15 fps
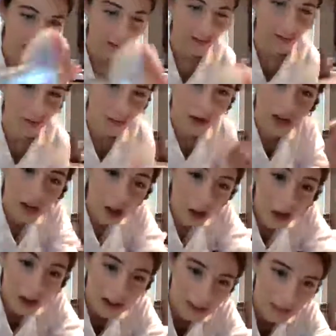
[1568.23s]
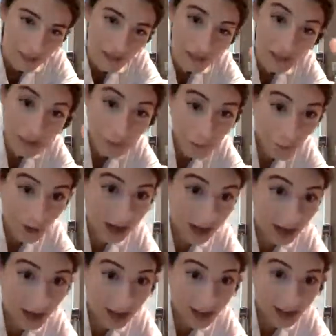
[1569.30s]
So you want it all to be this white
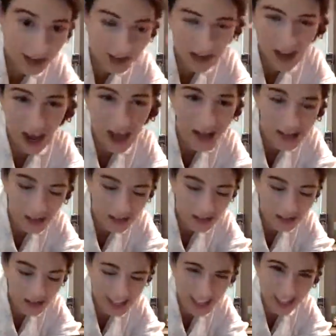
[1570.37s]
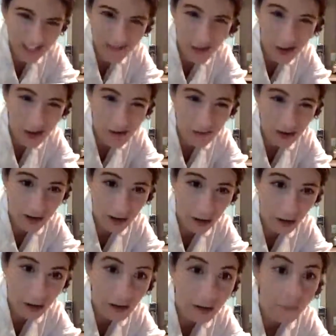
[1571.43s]
color. And it doesn't take very, very
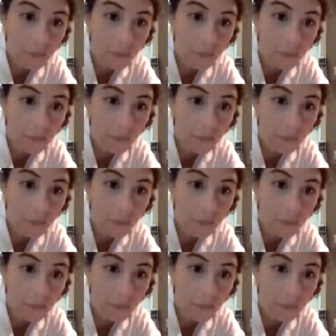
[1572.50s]
long.